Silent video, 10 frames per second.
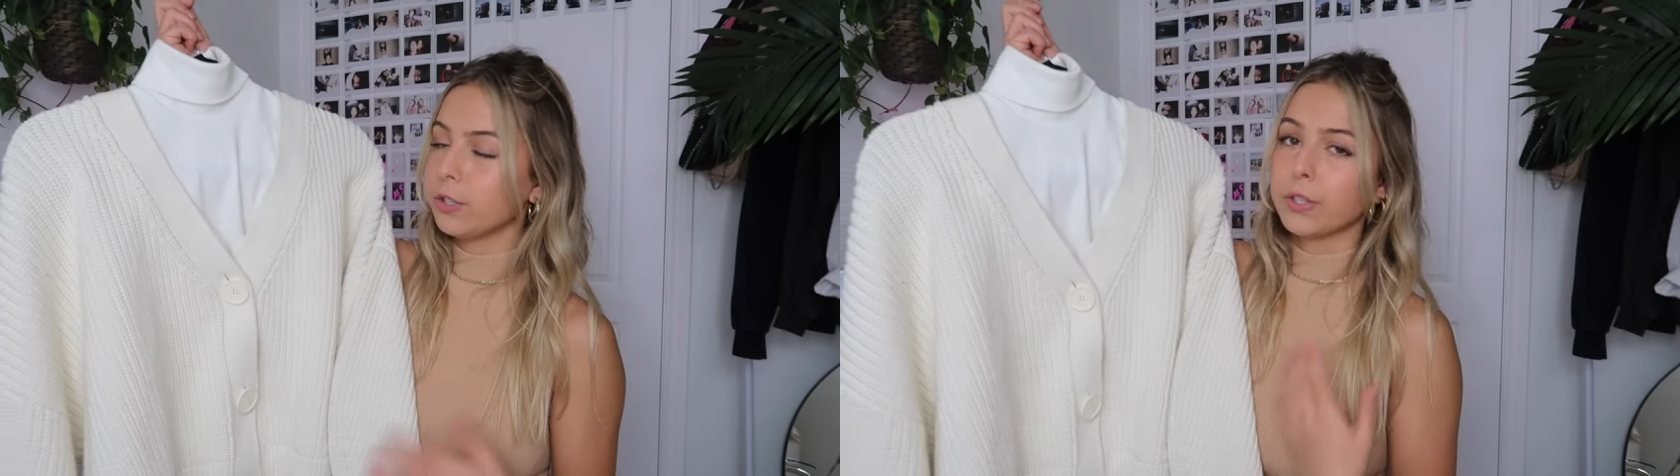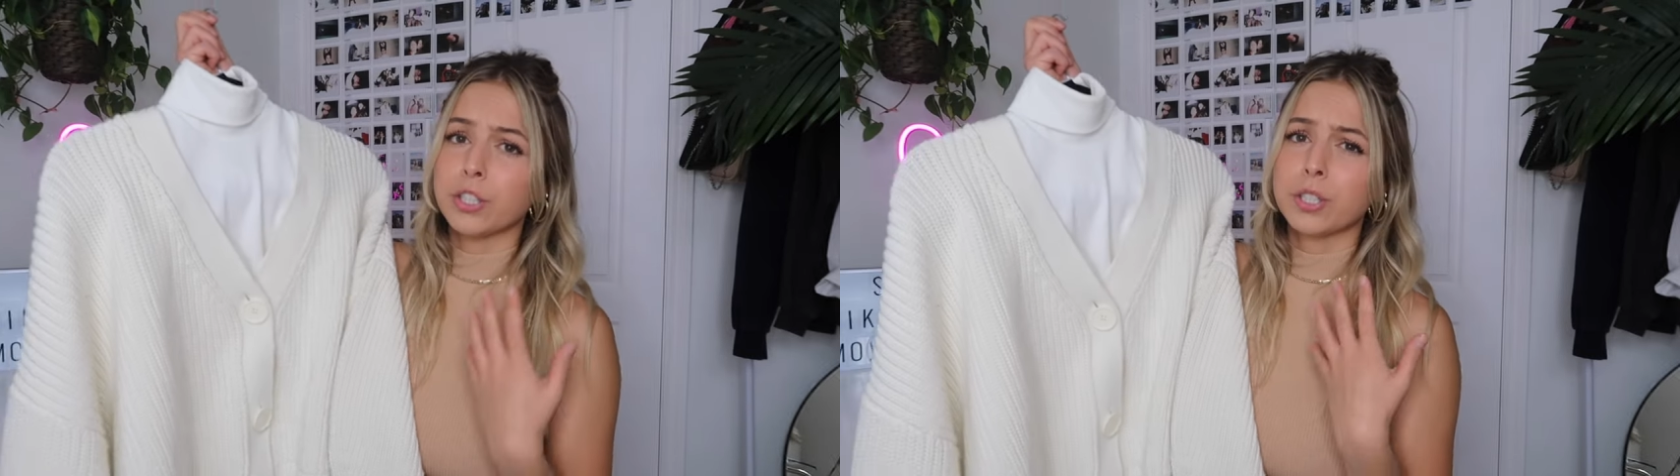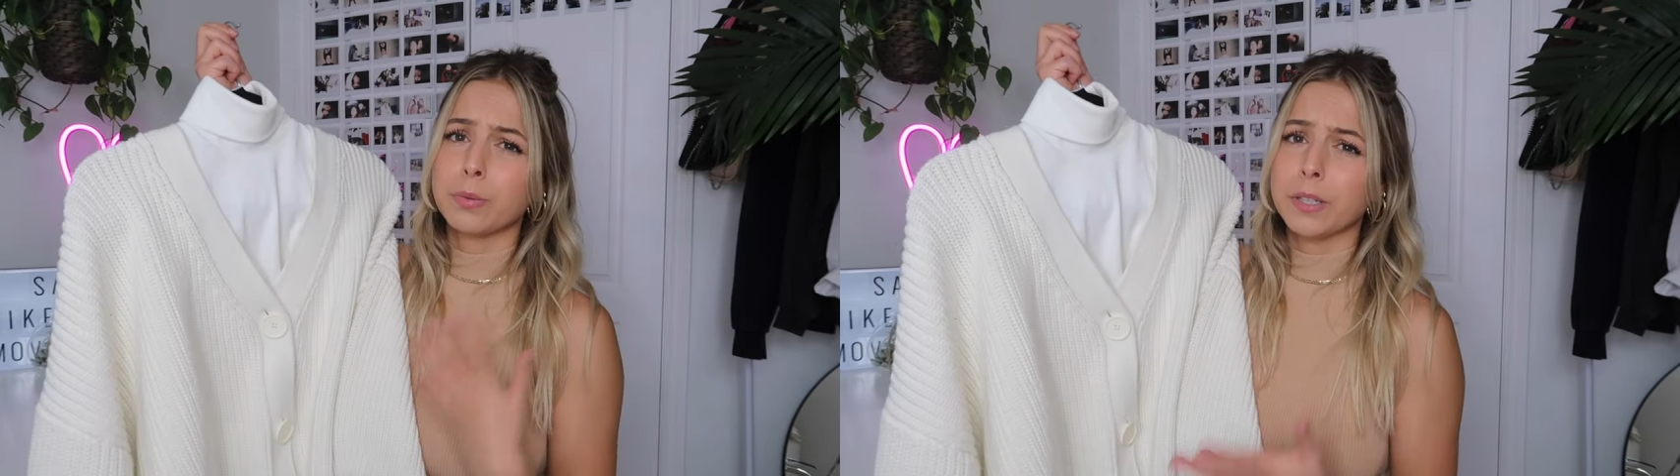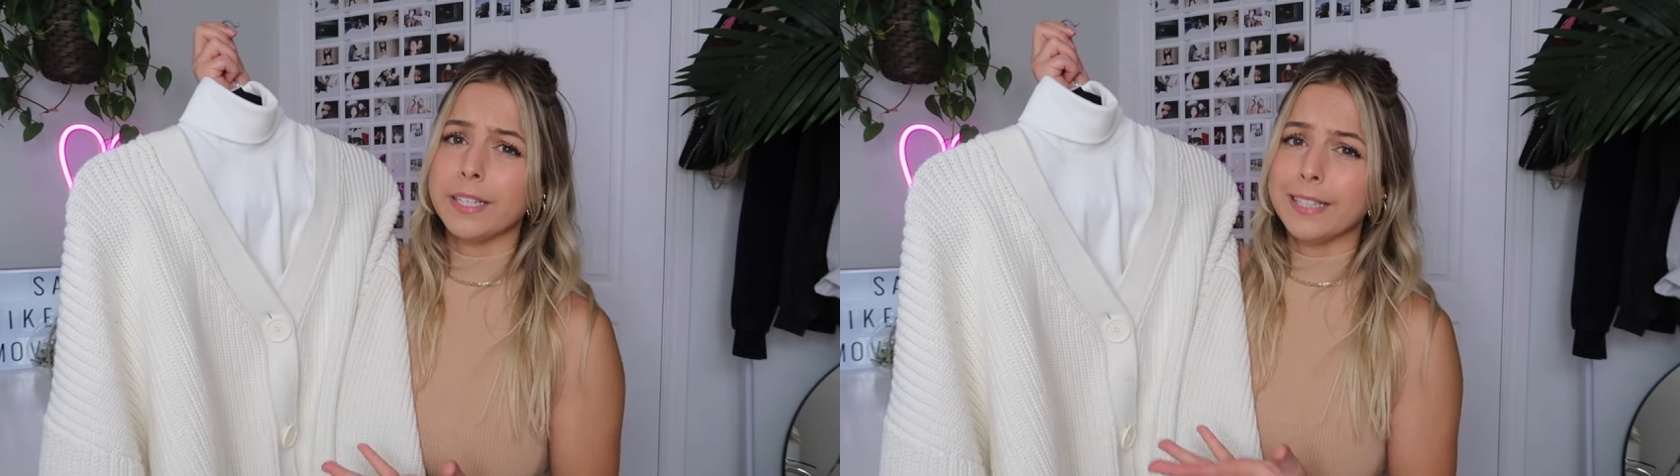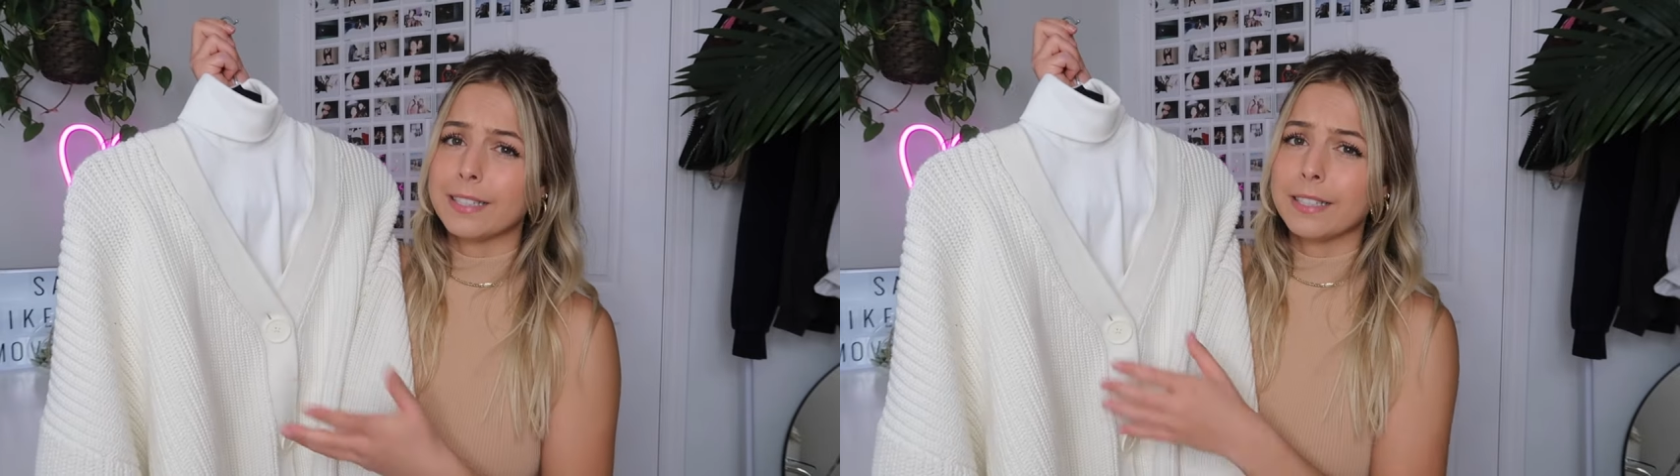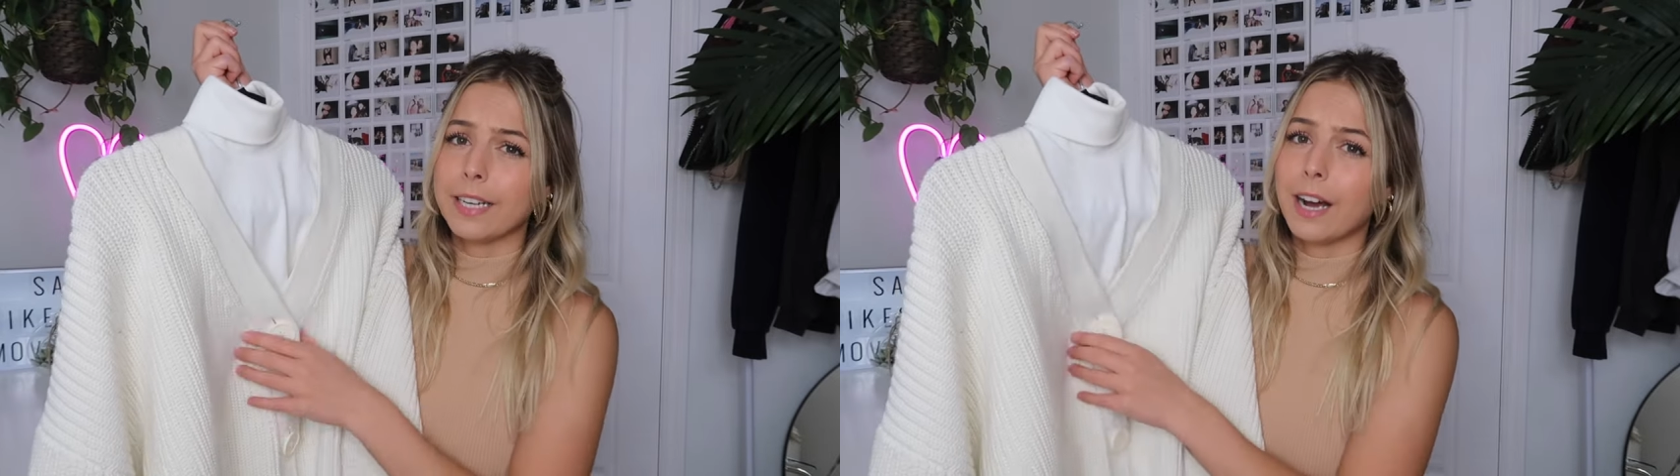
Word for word: you can just really easily